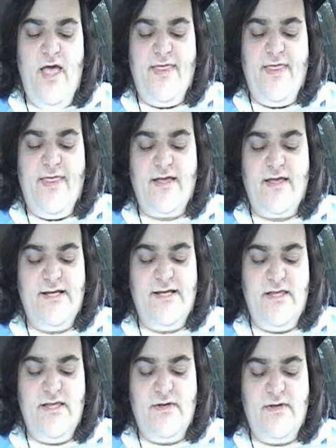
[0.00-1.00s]
The
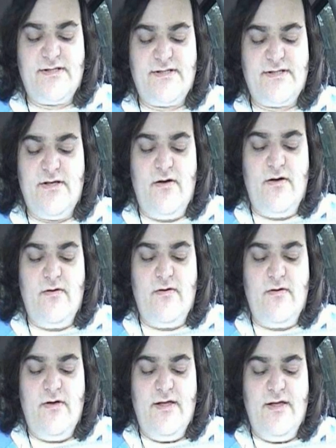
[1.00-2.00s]
continuous snow,
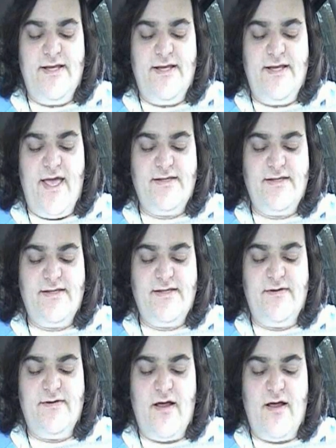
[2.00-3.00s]
days
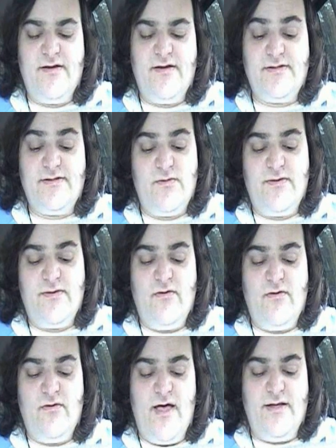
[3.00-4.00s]
of darkness with
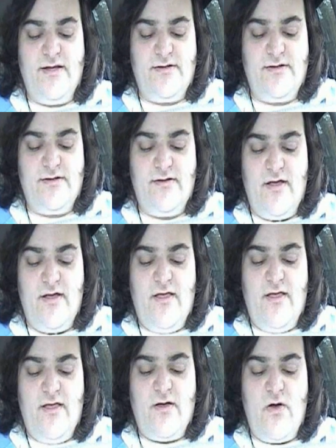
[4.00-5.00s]
no light.
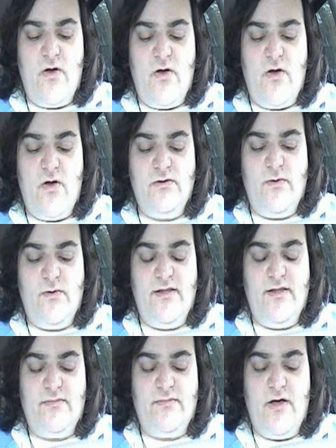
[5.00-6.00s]
The cold
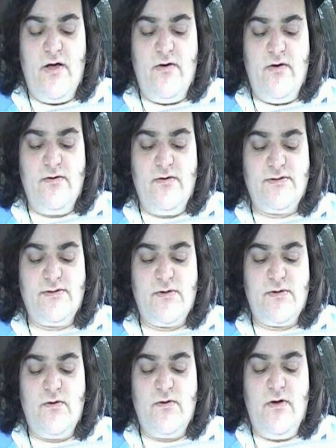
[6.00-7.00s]
wind blows
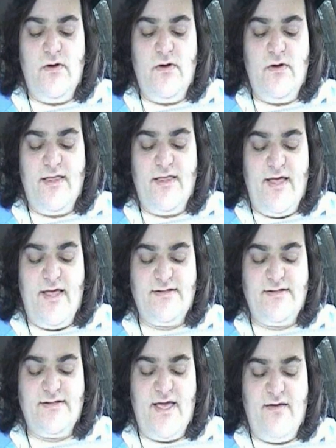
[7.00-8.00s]
through lonely
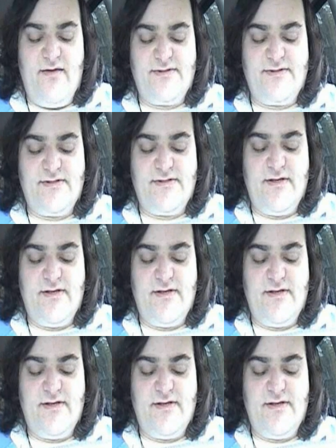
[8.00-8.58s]
landscapes.